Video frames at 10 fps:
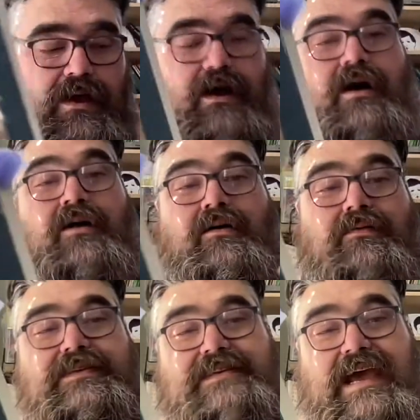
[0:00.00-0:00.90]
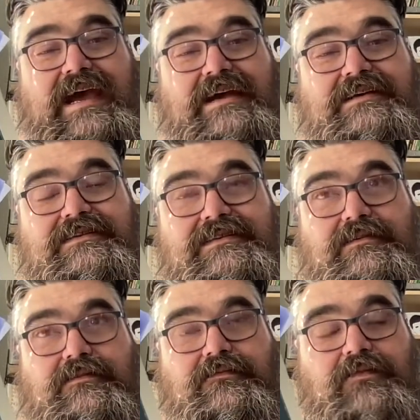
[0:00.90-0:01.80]
all the tags
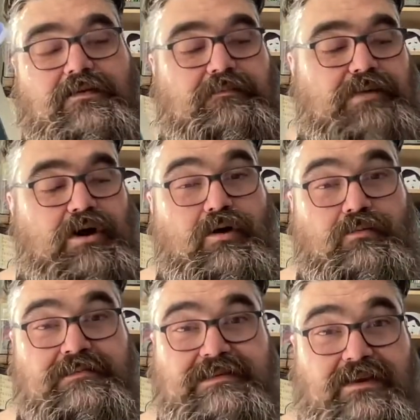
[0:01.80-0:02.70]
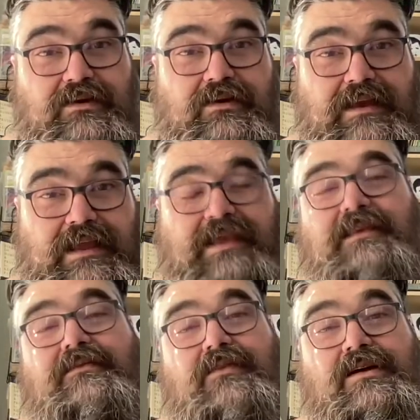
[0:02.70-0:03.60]
for the poems that are
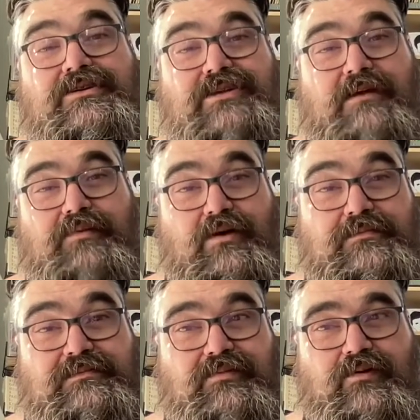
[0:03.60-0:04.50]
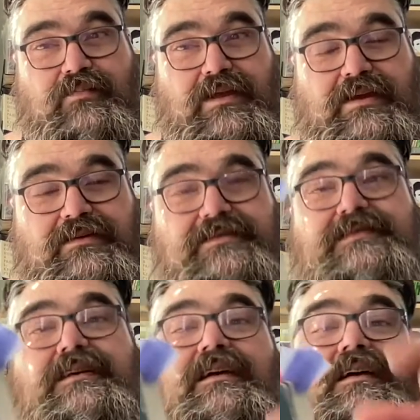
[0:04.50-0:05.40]
in Longshot Poems and Broke
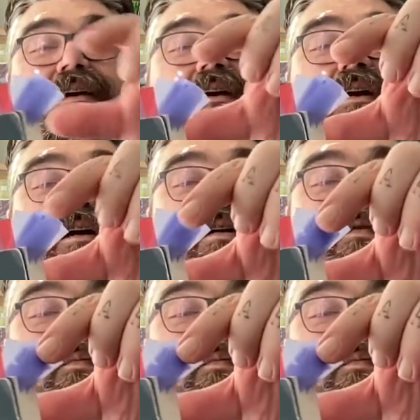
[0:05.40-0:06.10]
Players are the